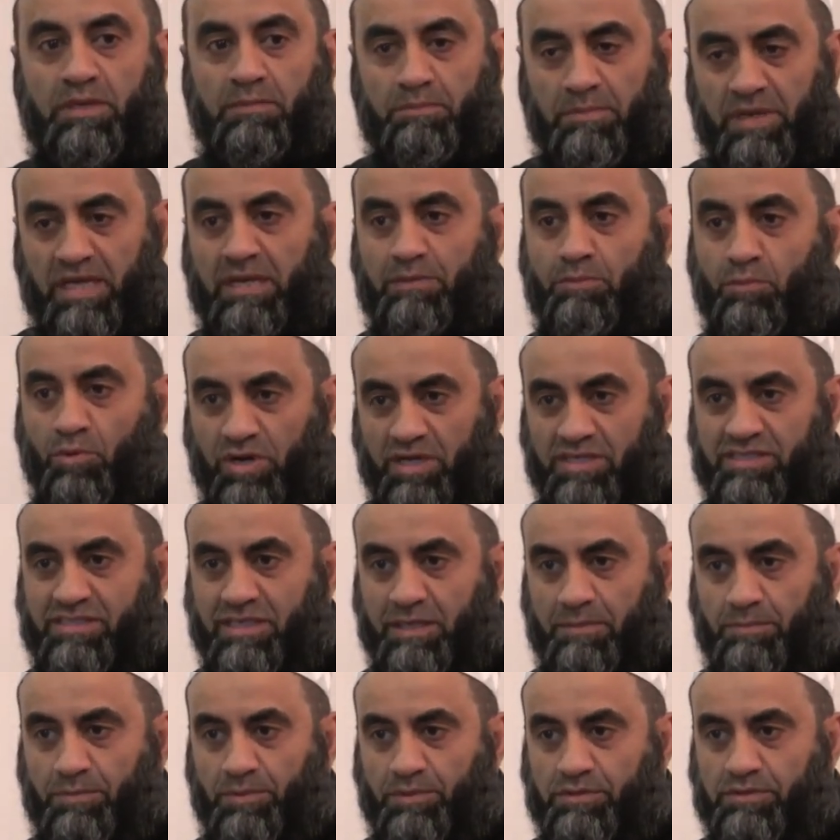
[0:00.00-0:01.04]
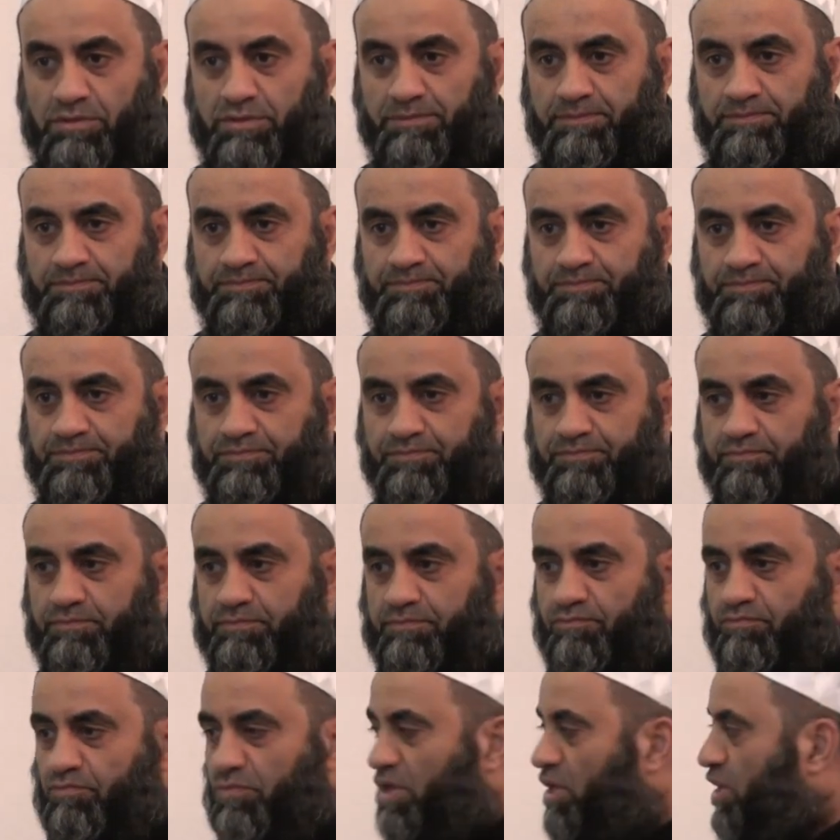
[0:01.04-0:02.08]
many more examples.
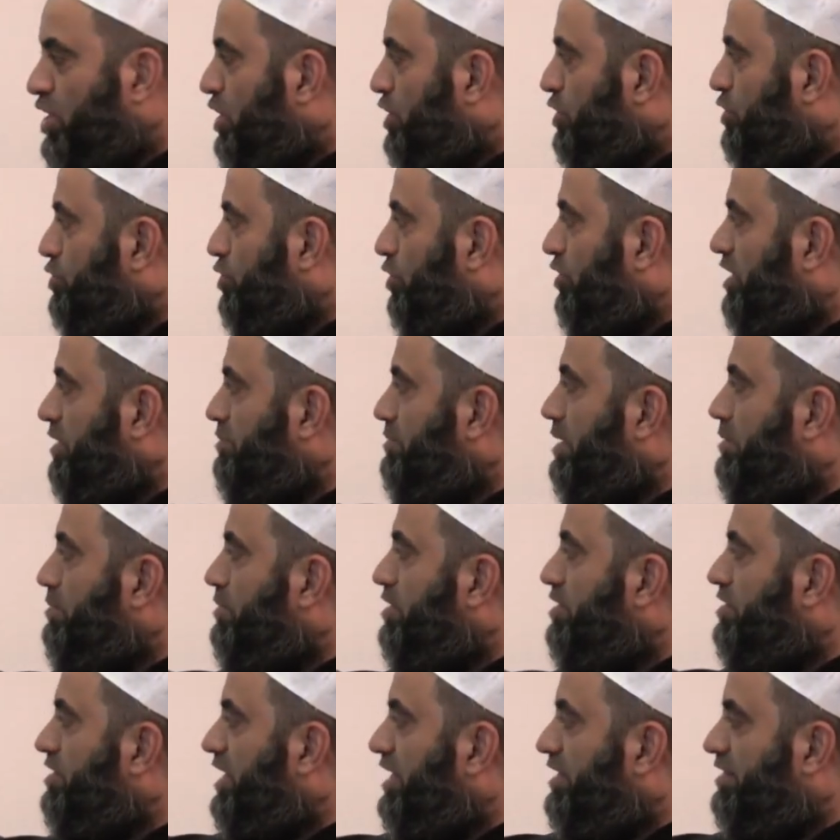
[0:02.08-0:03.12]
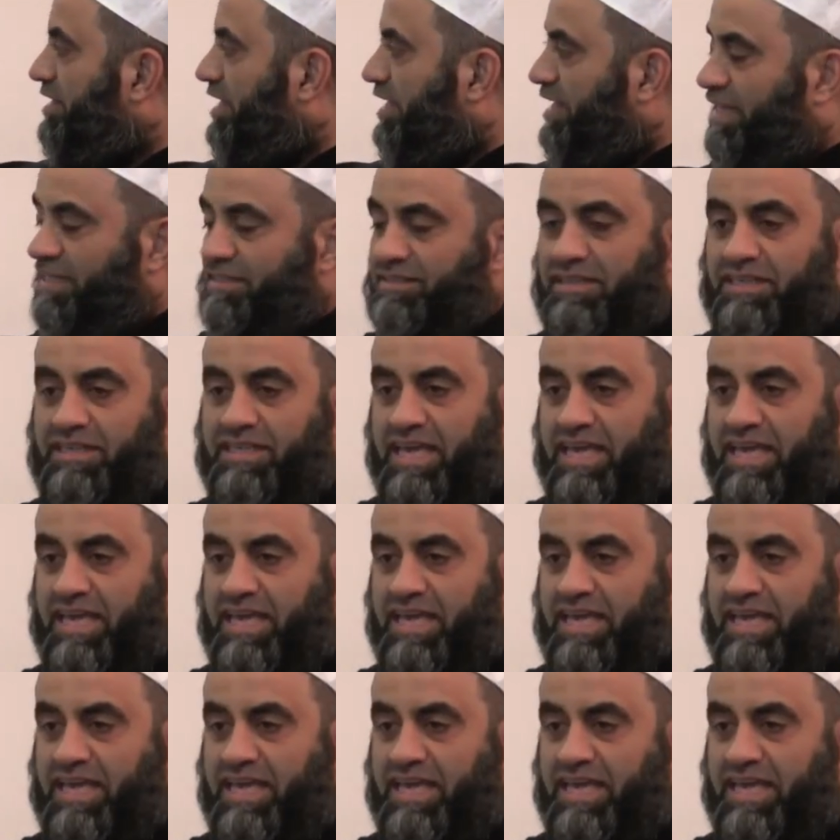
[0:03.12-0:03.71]
So remember that the letter